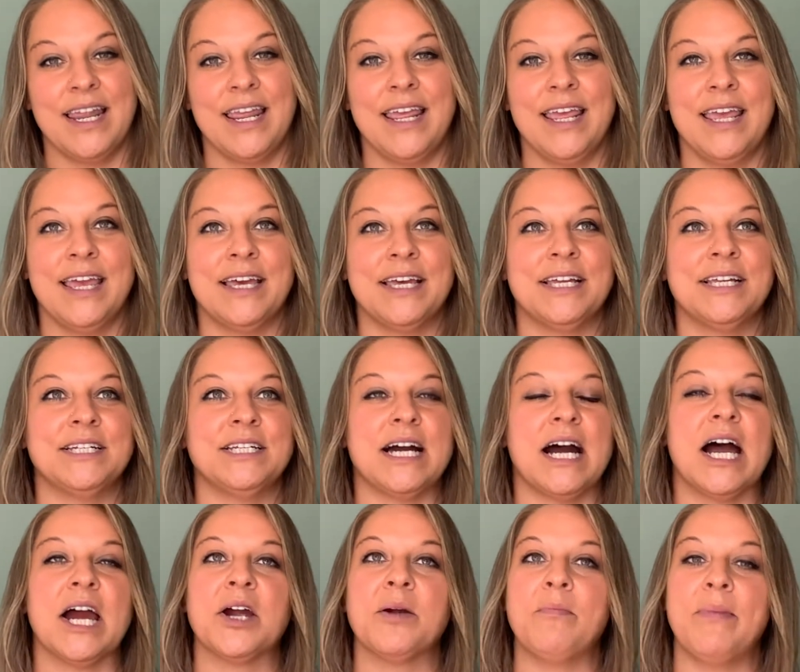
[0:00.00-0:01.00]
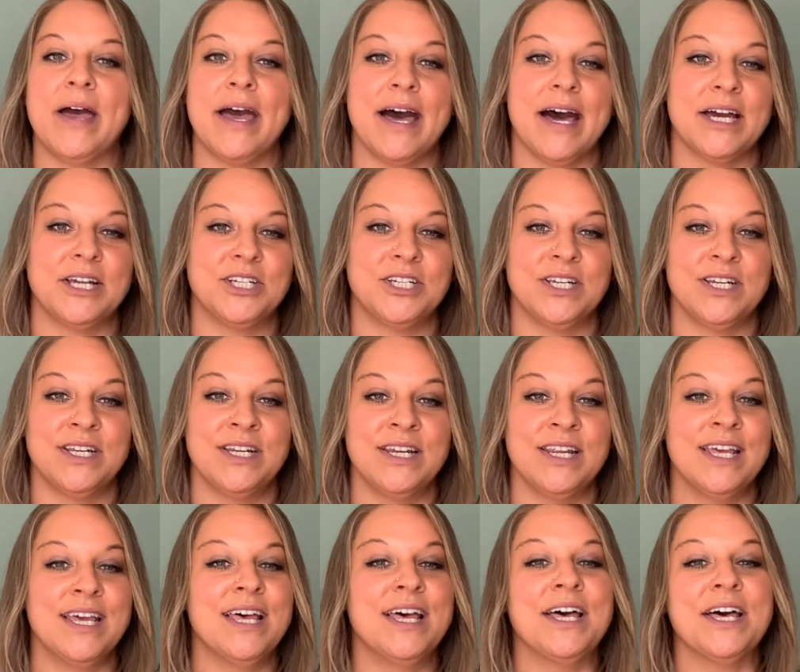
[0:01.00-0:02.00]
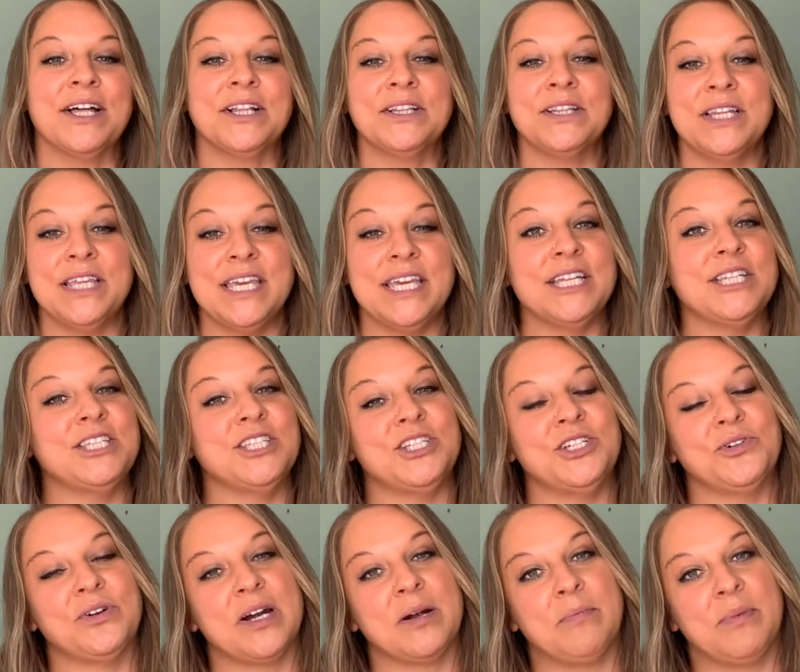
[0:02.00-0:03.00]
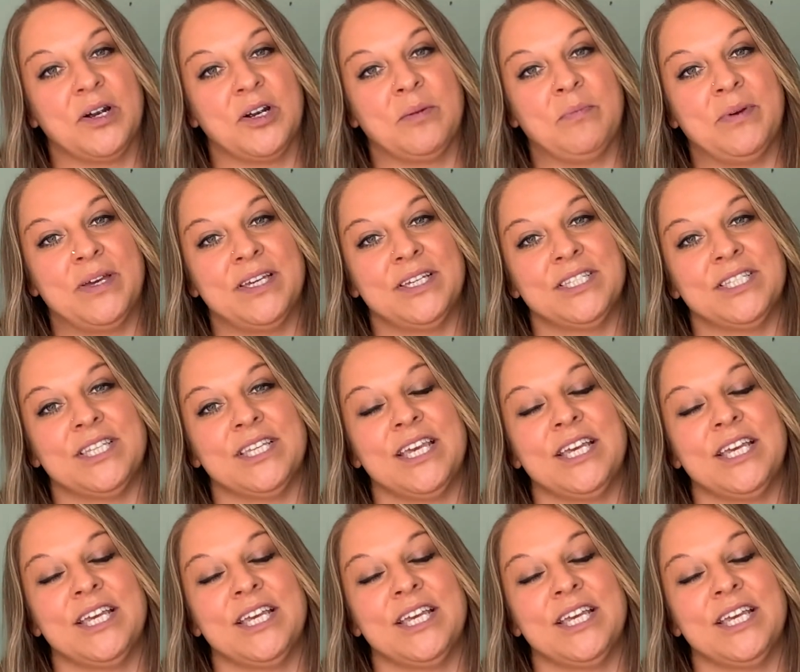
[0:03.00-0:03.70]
and our passion leads to our purpose.